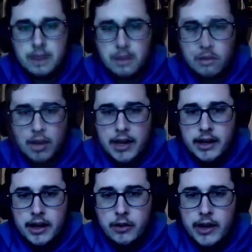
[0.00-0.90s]

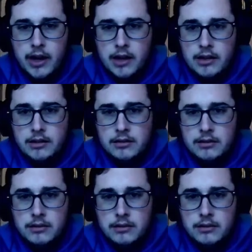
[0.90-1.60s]
Alright, here we are.